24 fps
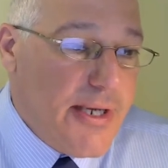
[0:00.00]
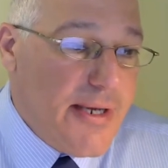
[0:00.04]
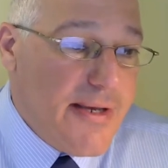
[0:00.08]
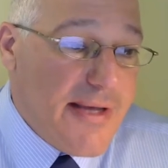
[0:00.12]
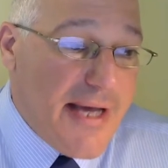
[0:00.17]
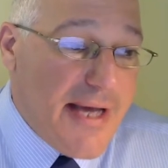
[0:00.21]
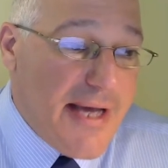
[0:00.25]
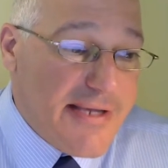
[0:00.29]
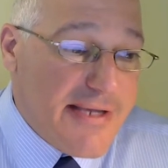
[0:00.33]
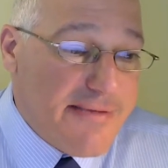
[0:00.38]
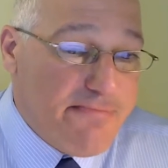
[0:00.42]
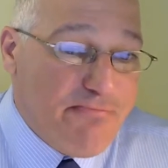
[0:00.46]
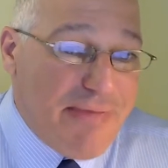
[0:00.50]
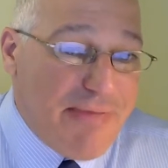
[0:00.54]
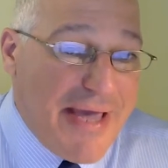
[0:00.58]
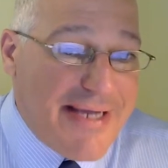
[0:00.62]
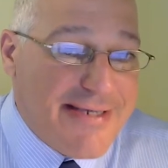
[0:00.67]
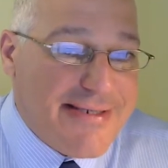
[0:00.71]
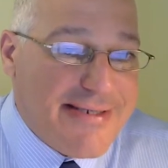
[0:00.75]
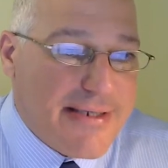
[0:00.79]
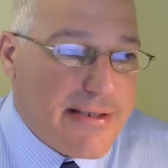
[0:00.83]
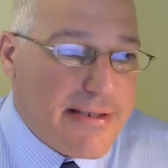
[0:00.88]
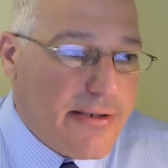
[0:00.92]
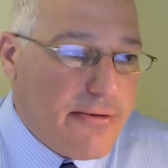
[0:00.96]
That's
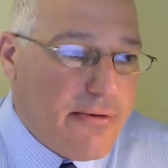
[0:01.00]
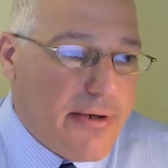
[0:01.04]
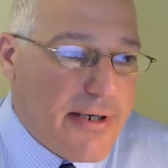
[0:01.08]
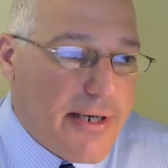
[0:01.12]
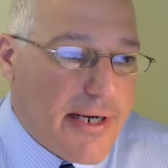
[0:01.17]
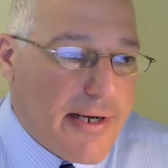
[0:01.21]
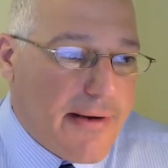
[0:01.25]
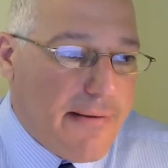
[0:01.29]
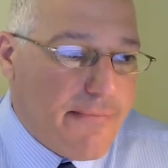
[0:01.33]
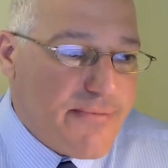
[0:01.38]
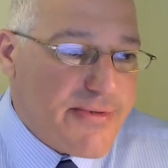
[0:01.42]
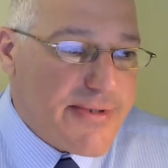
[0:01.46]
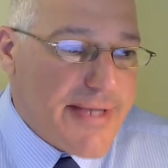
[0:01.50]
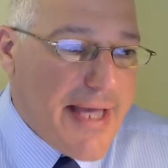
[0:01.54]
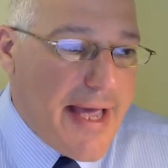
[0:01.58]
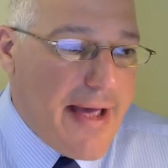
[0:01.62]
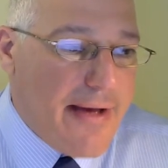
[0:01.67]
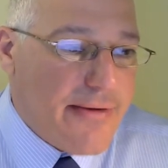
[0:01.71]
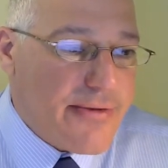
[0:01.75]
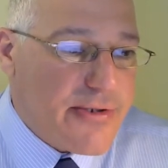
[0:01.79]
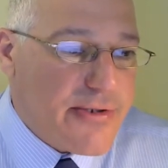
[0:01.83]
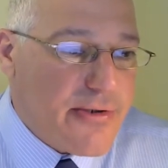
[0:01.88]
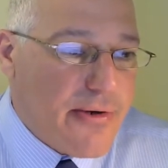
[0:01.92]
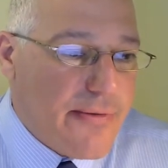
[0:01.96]
basically what it comes down
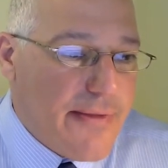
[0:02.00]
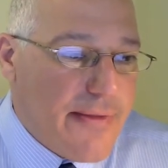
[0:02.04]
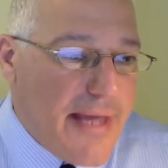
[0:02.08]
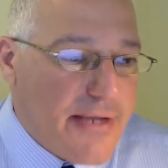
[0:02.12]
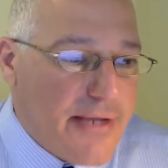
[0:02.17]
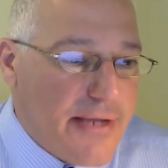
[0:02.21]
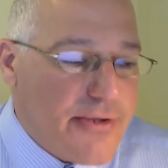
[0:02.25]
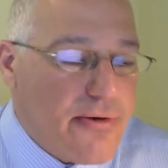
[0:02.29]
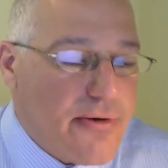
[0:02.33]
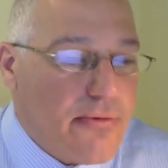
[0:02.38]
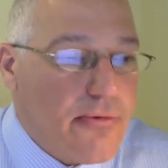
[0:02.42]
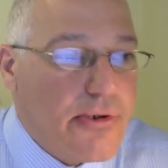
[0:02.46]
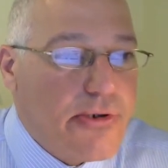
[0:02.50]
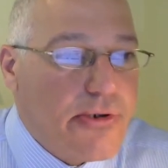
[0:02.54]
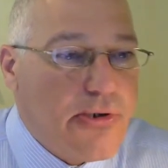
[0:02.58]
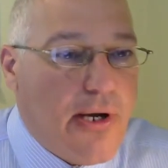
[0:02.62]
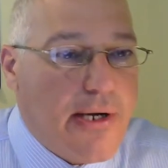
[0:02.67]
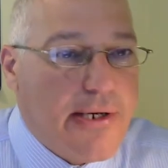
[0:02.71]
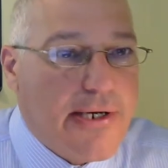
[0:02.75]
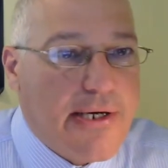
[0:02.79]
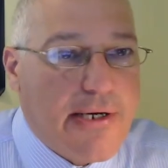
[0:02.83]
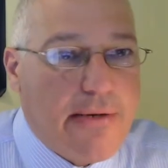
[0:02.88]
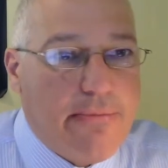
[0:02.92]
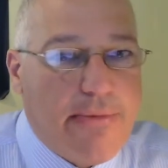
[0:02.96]
to, and that's what we're
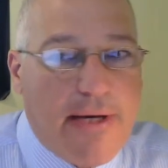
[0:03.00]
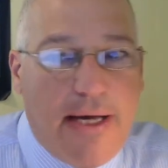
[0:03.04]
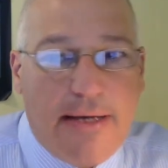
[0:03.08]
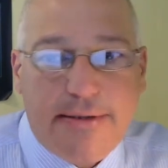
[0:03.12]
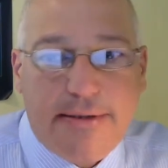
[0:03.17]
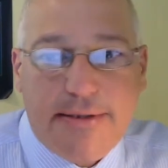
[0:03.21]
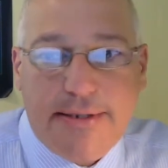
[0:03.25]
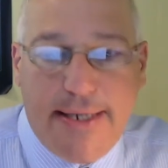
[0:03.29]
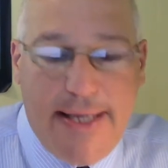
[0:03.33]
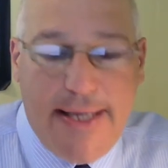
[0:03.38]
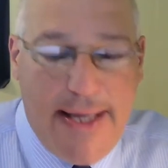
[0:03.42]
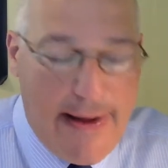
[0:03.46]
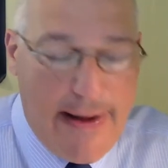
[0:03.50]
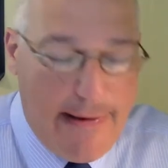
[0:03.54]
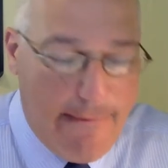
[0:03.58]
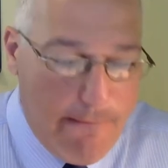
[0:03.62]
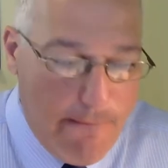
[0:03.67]
talking about today.